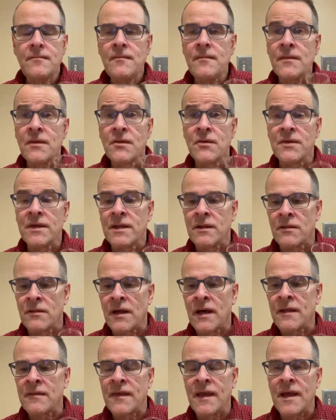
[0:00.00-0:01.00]
You get a
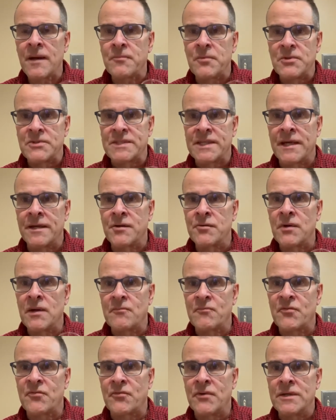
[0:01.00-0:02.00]
lot of the apple cider up
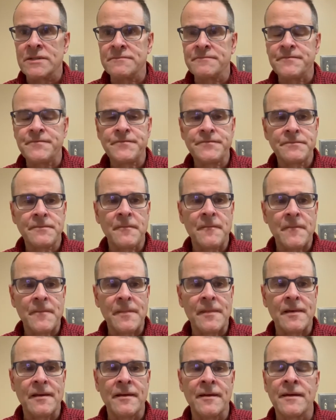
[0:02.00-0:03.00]
front,
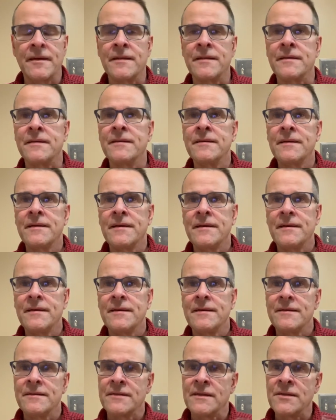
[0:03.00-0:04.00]
and
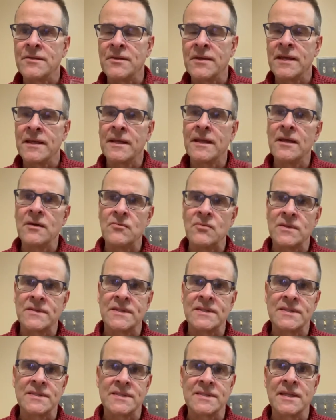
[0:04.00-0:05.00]
then you get hit with the
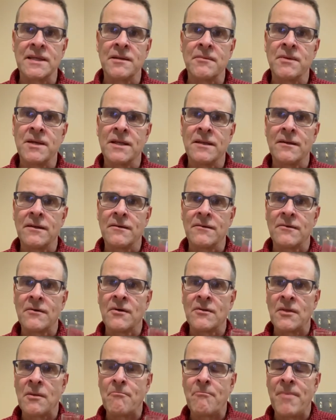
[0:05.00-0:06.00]
cinnamon on
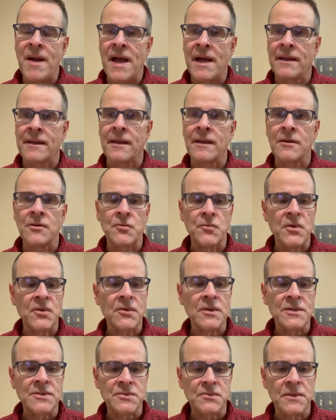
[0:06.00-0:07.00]
the back end with
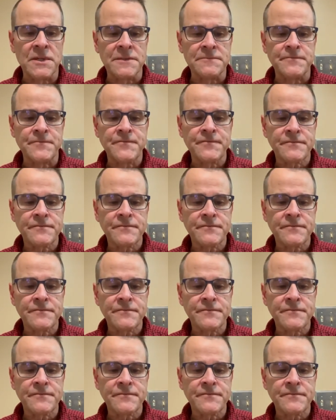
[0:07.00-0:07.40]
this one.